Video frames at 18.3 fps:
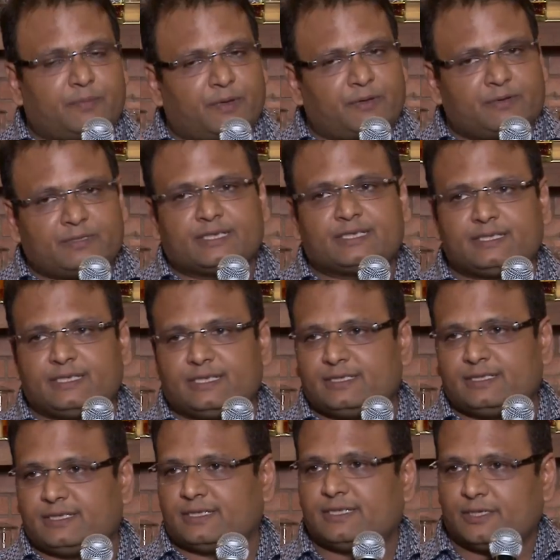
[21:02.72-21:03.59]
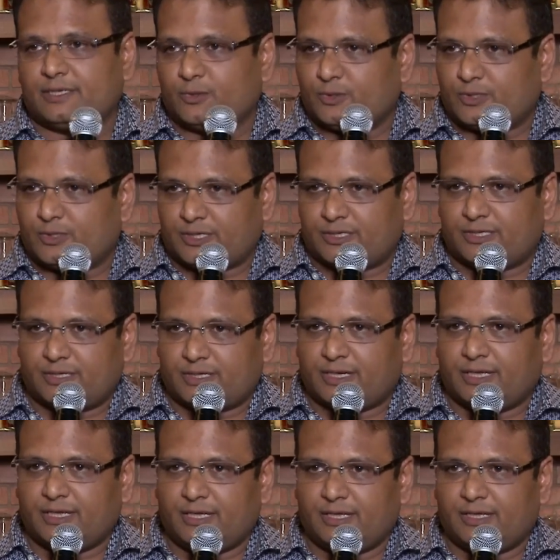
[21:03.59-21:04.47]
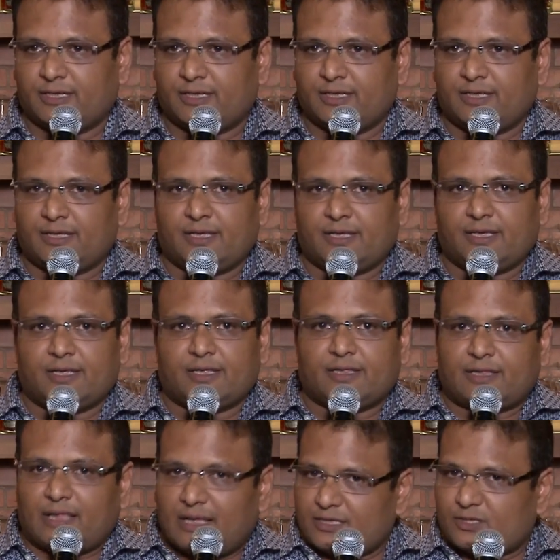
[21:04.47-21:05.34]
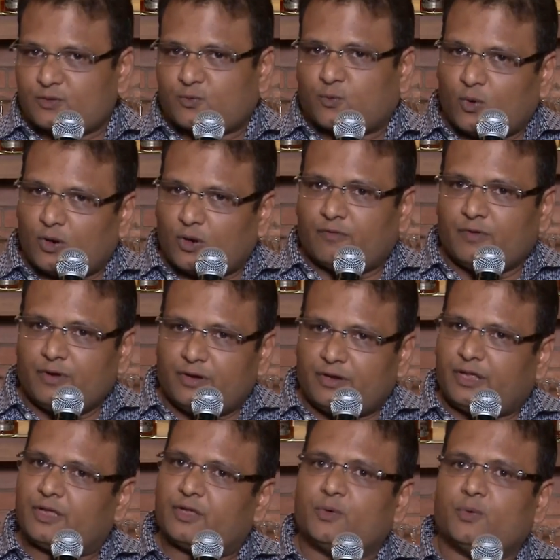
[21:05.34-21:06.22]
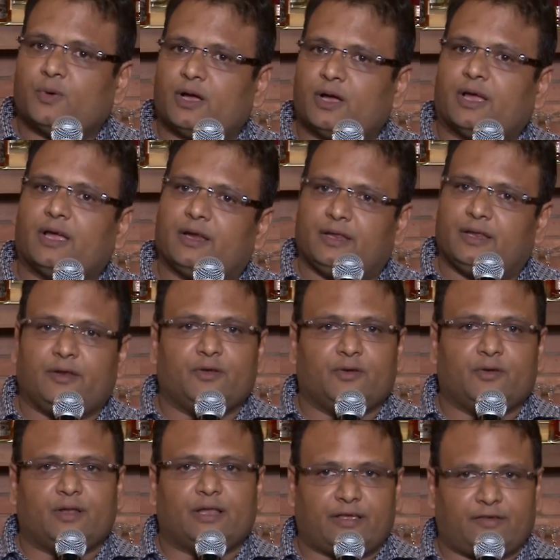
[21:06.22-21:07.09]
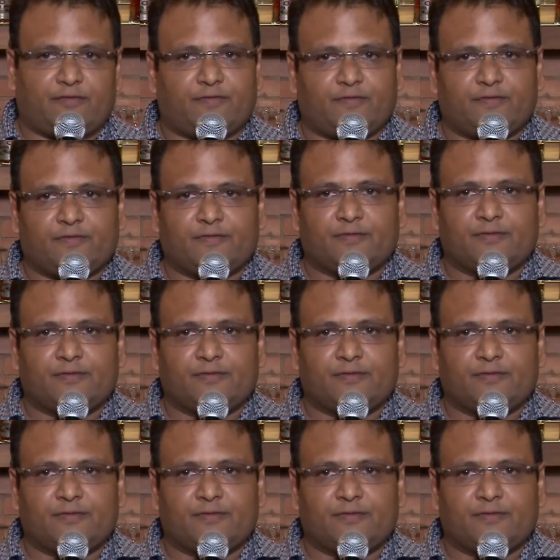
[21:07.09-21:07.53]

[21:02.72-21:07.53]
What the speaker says: maybe 60, 62, 63, that's what will take you ahead in your life.